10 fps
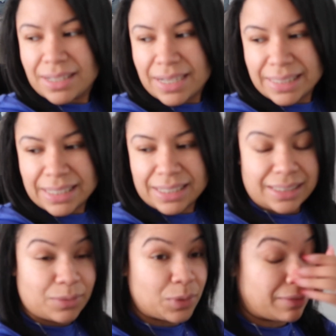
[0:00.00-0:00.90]
and
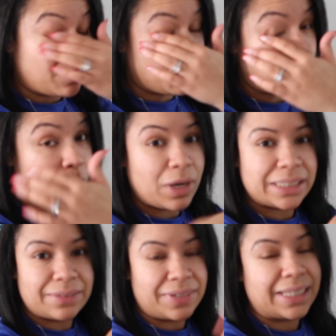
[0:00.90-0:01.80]
then whenever we want to watch
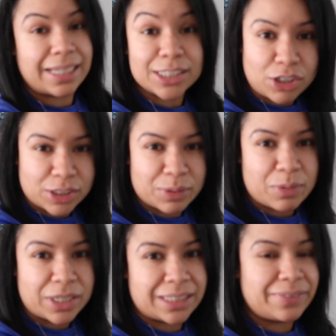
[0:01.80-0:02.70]
tv and the kids also want
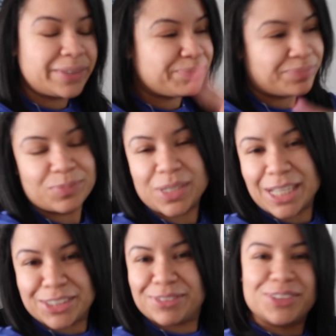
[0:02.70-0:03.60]
to watch tv we
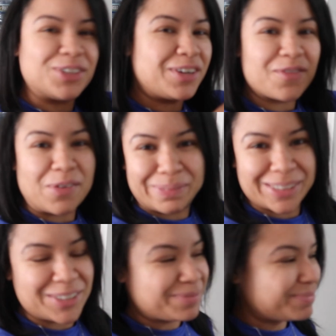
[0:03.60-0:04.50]
got two living rooms
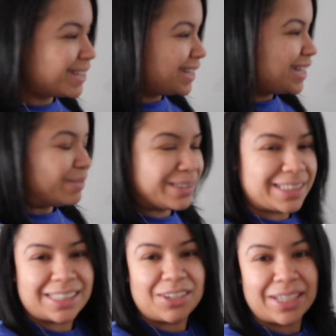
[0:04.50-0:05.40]
so we
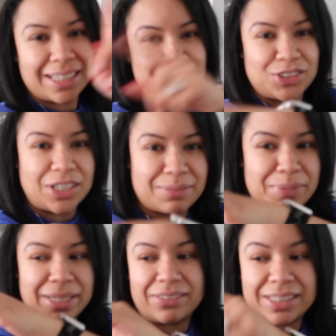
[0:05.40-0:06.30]
just tell the kids to try to
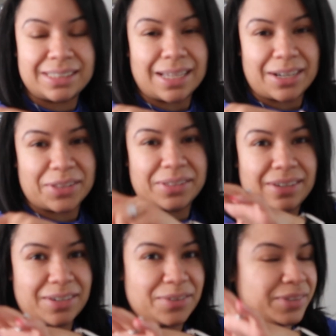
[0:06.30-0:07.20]
be on this side of
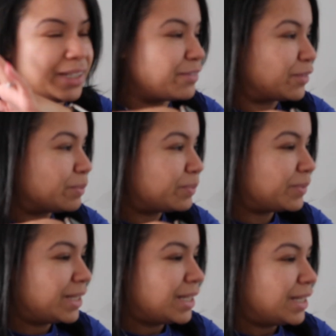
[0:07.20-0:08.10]
uh, the living room
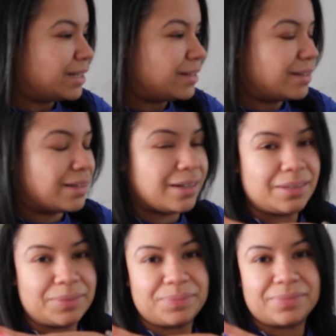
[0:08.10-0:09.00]

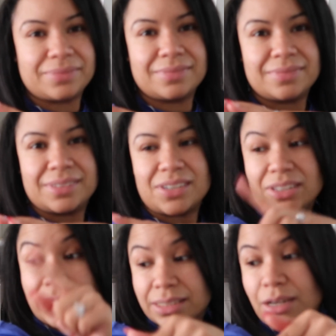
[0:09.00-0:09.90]
um
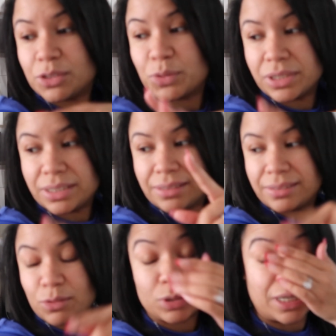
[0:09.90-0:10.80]
on this couch where
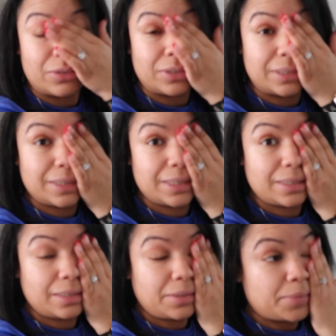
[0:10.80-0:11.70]
the old couch
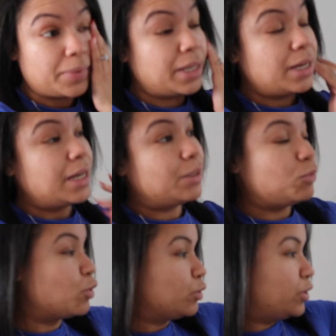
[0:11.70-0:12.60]
is and then
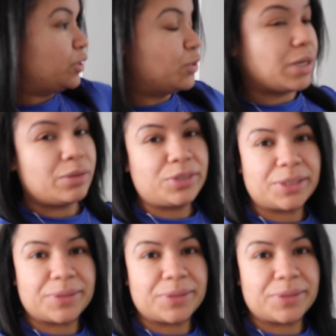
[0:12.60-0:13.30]
we'll go to the new couch